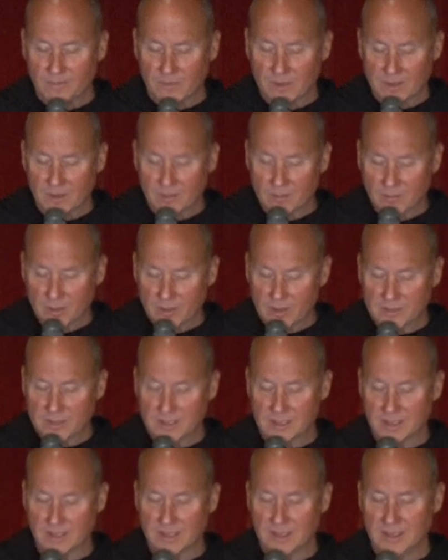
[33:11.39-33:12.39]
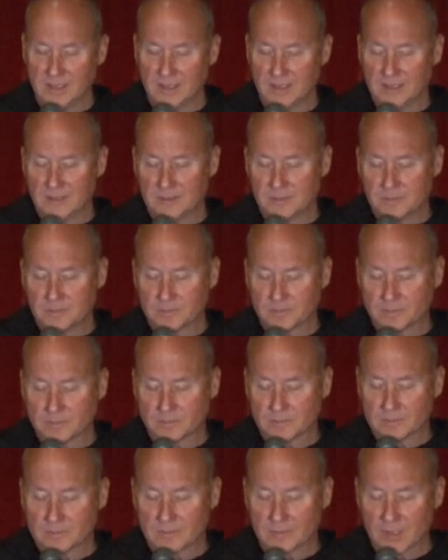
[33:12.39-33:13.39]
and mercy
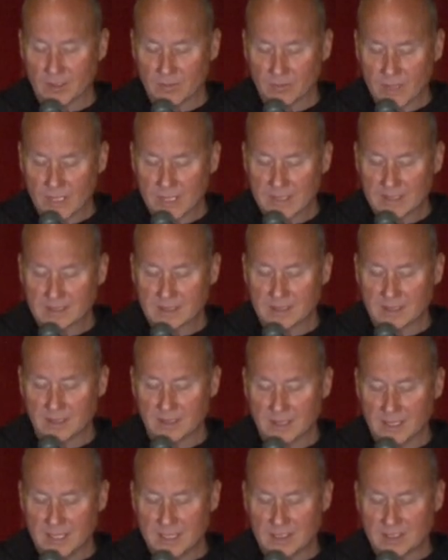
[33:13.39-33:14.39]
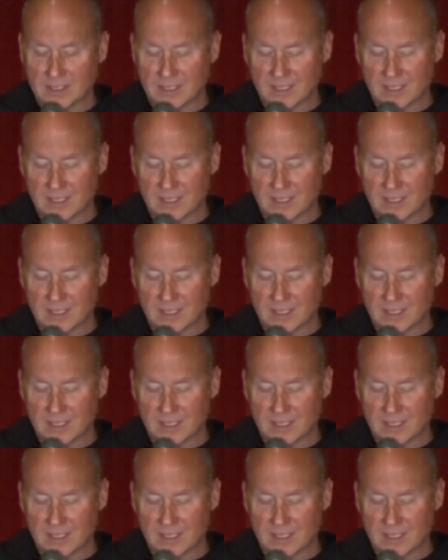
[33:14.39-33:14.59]
and reconciliation.